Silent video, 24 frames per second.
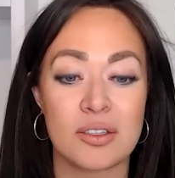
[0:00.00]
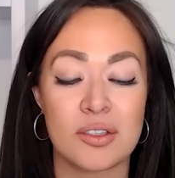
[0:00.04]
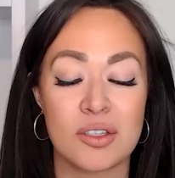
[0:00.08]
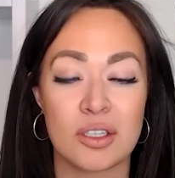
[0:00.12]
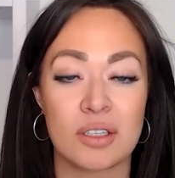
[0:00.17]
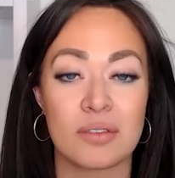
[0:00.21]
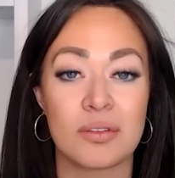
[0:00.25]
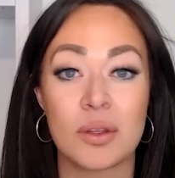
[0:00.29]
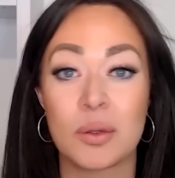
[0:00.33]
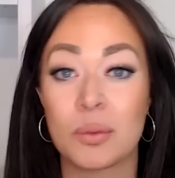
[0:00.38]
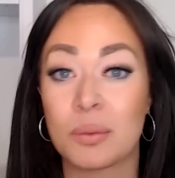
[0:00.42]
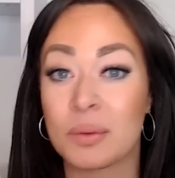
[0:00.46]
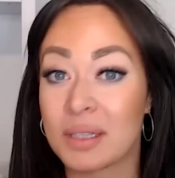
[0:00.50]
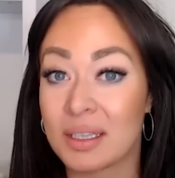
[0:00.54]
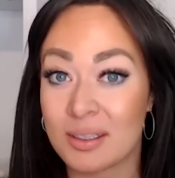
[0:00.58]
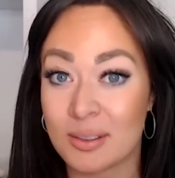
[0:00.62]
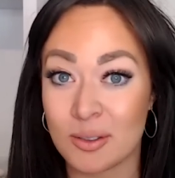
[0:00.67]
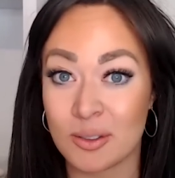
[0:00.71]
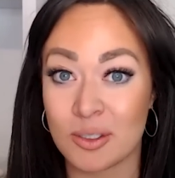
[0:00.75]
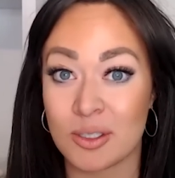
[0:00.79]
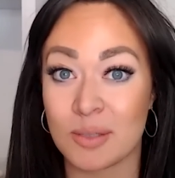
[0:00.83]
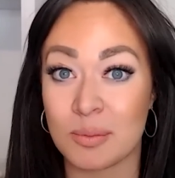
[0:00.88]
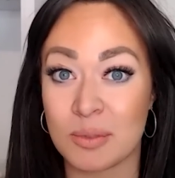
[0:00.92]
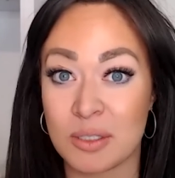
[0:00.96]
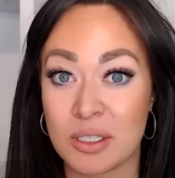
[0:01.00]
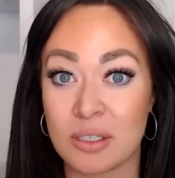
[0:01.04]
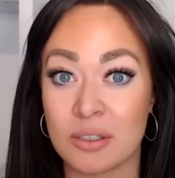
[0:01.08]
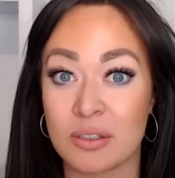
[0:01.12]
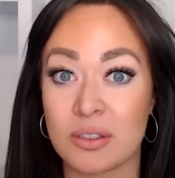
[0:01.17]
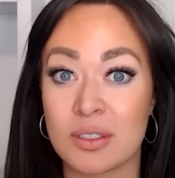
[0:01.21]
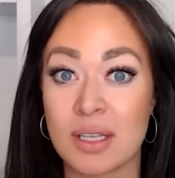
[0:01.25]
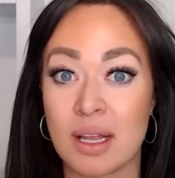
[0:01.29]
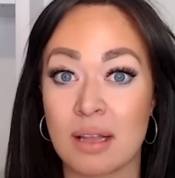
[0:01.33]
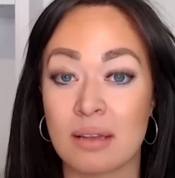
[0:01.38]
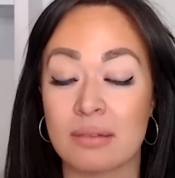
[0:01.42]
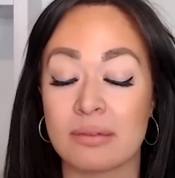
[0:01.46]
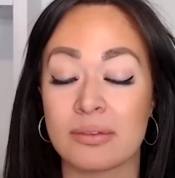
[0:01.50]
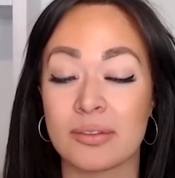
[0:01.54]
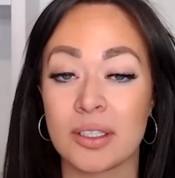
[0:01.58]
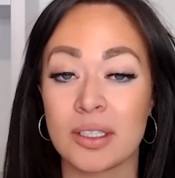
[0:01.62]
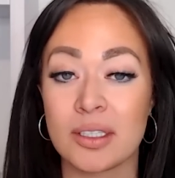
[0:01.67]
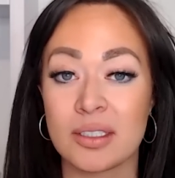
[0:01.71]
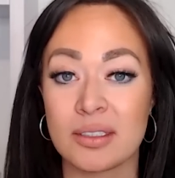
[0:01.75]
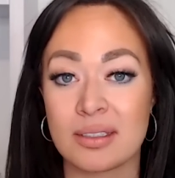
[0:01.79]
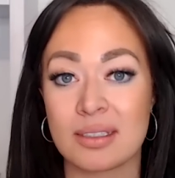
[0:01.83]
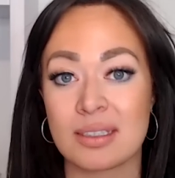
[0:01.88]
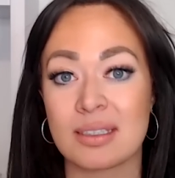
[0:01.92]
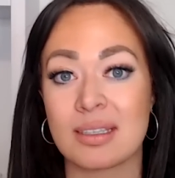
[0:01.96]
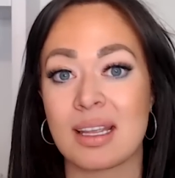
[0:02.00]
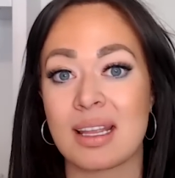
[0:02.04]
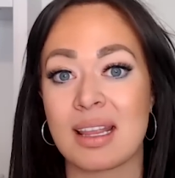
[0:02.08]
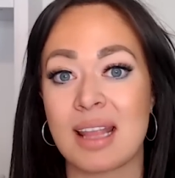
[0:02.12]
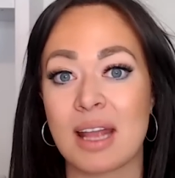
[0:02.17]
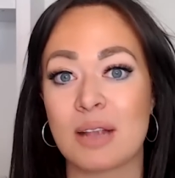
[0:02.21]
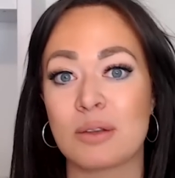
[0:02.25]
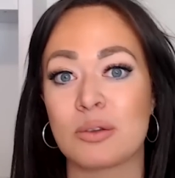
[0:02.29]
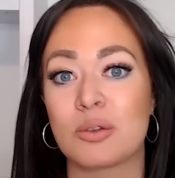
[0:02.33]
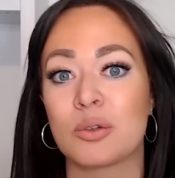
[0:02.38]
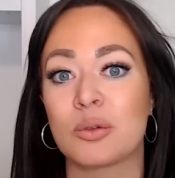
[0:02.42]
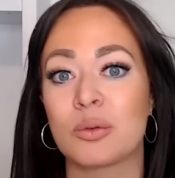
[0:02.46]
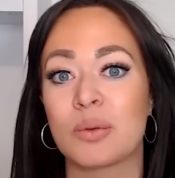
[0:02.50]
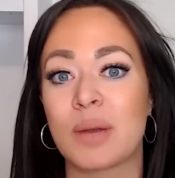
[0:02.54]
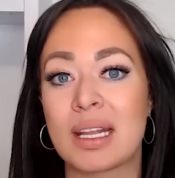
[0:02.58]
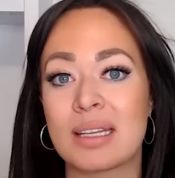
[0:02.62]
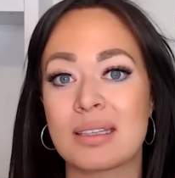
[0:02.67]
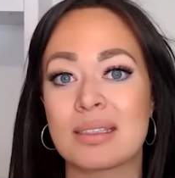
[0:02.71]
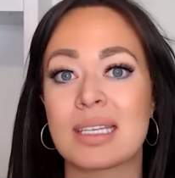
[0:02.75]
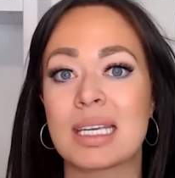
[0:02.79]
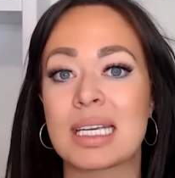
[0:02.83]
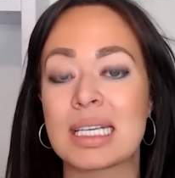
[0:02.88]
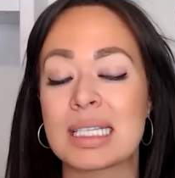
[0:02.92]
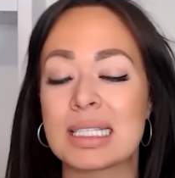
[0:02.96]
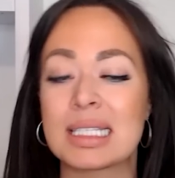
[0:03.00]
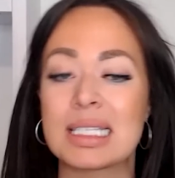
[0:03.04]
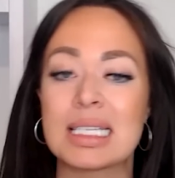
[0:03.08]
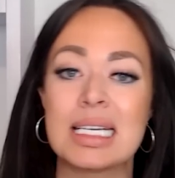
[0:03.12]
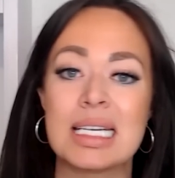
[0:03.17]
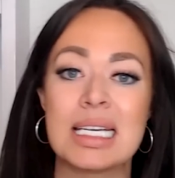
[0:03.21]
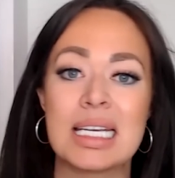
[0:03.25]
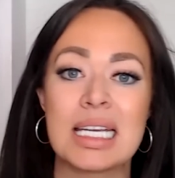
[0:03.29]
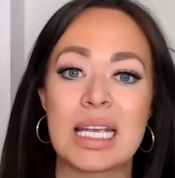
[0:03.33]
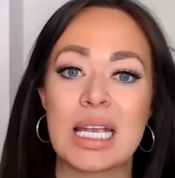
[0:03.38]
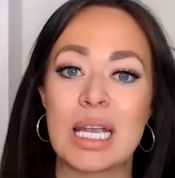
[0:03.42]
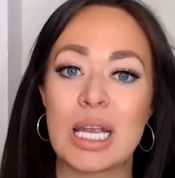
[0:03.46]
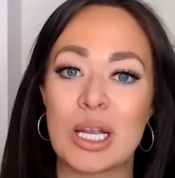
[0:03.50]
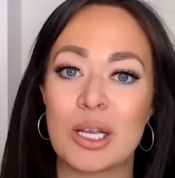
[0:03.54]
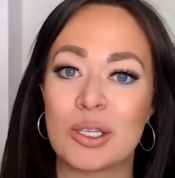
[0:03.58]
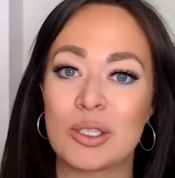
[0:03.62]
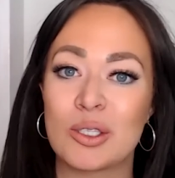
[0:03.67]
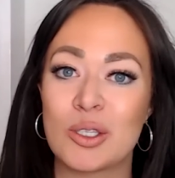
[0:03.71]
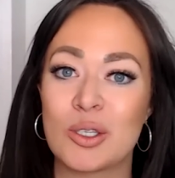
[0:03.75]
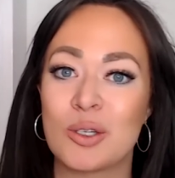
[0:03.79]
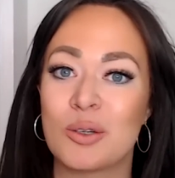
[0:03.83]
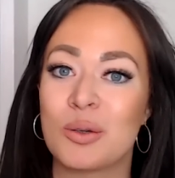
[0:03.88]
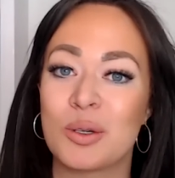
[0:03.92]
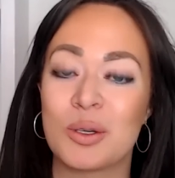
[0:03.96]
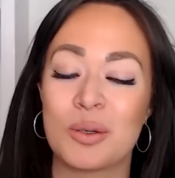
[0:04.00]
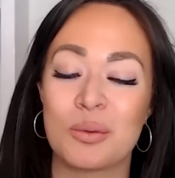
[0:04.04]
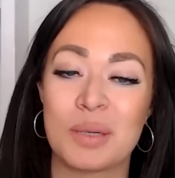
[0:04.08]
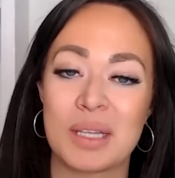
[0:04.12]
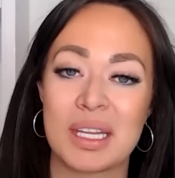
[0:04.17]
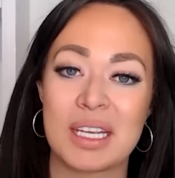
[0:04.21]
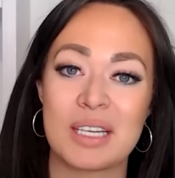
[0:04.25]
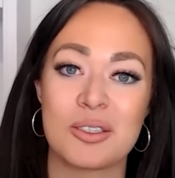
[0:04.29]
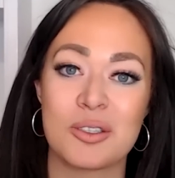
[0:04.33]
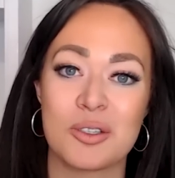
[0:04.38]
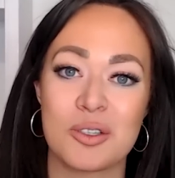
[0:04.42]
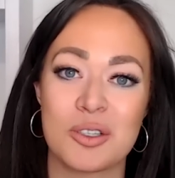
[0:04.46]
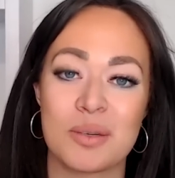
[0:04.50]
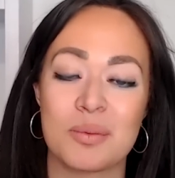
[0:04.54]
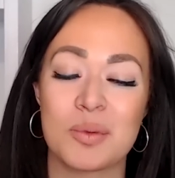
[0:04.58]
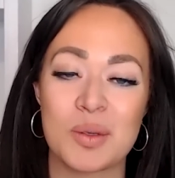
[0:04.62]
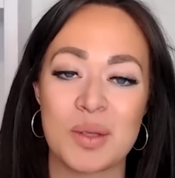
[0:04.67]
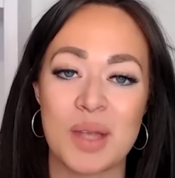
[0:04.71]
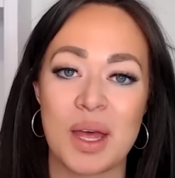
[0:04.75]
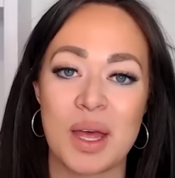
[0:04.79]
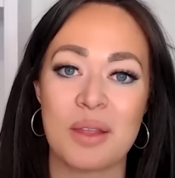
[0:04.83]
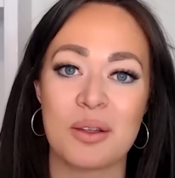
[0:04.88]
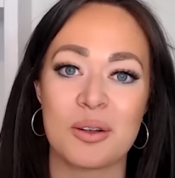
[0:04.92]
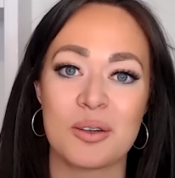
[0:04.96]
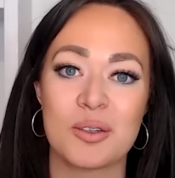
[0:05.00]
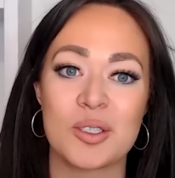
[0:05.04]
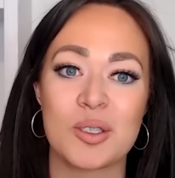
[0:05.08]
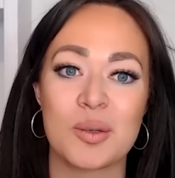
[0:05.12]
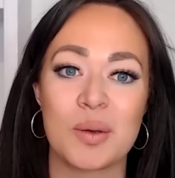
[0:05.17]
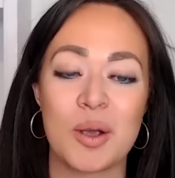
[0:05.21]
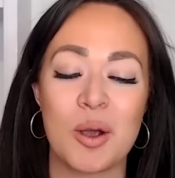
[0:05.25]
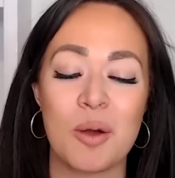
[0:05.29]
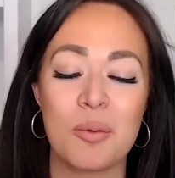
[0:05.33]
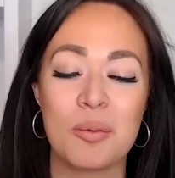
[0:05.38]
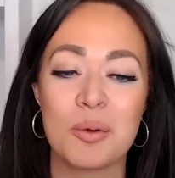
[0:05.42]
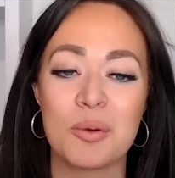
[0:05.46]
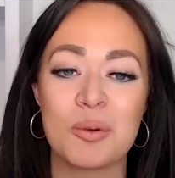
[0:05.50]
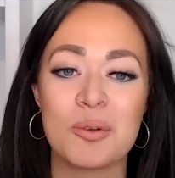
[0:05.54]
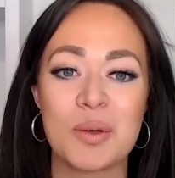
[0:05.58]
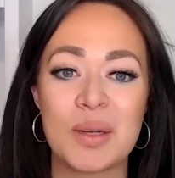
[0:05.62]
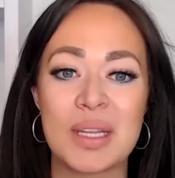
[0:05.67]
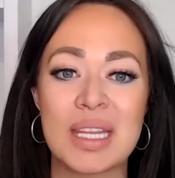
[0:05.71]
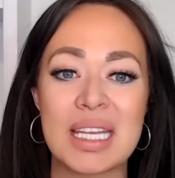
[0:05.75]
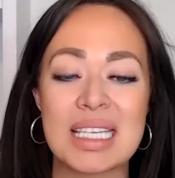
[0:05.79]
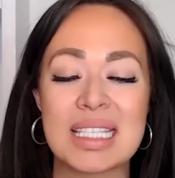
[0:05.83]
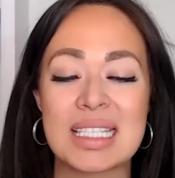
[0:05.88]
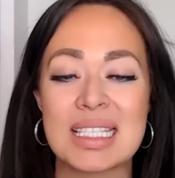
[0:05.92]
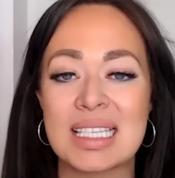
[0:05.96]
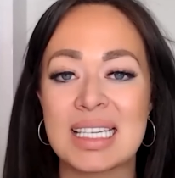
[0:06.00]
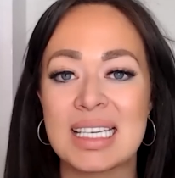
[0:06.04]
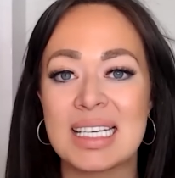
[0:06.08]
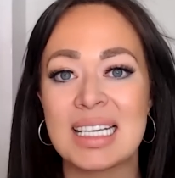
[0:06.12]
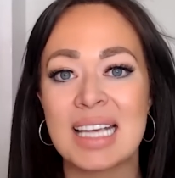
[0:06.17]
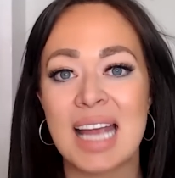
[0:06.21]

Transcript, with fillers: deserve in the relationship to yourself first, that then translates into your relationships with others. So I hope you enjoyed this.